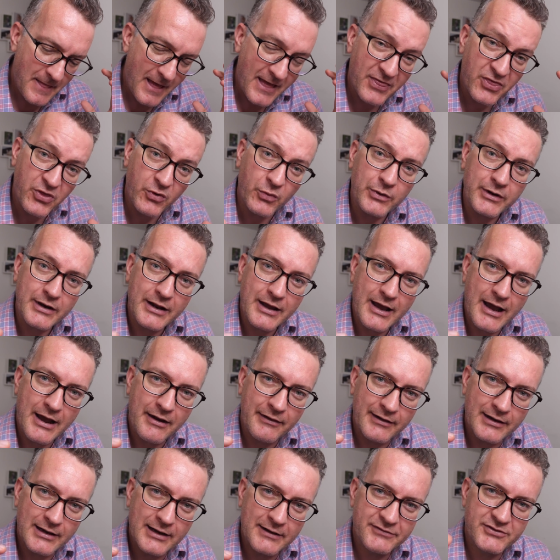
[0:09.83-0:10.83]
I thought
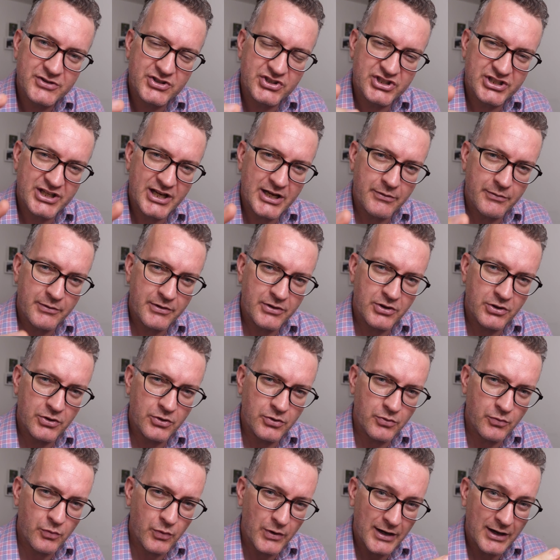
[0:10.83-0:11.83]
I'd love to share with
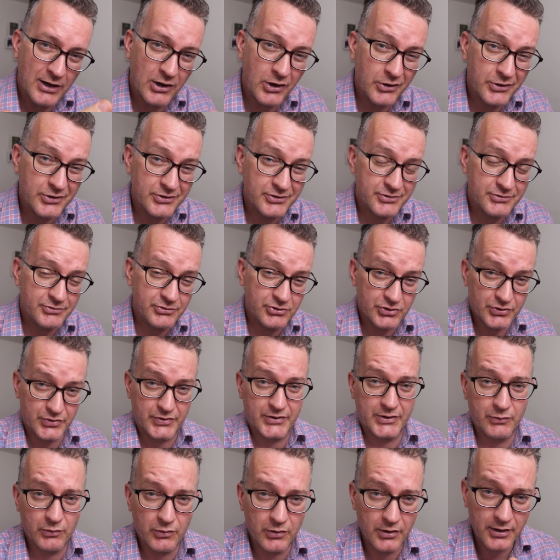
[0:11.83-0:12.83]
you what I learned
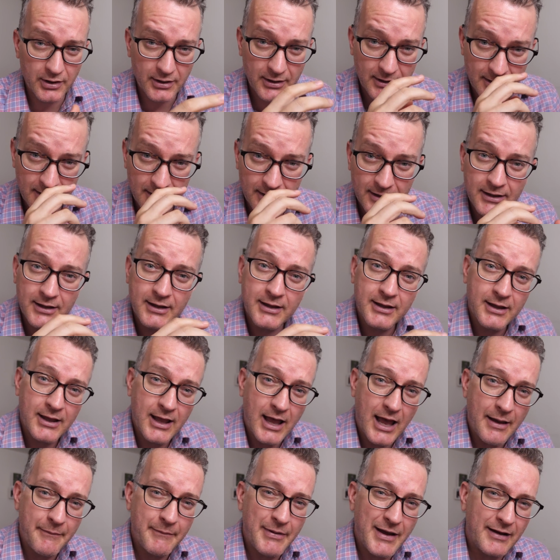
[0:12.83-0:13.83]
during work
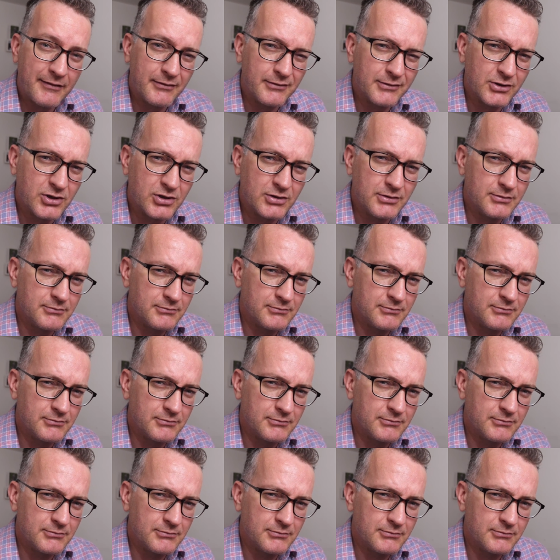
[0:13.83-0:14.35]
about